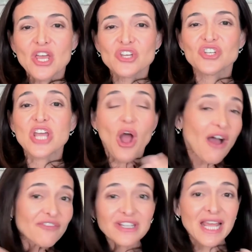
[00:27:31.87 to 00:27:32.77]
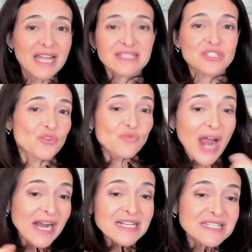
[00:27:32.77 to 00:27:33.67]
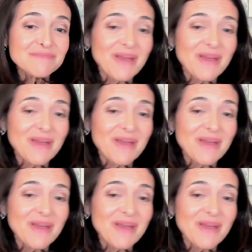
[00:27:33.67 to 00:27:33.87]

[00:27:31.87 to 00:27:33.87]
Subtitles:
She often gets direct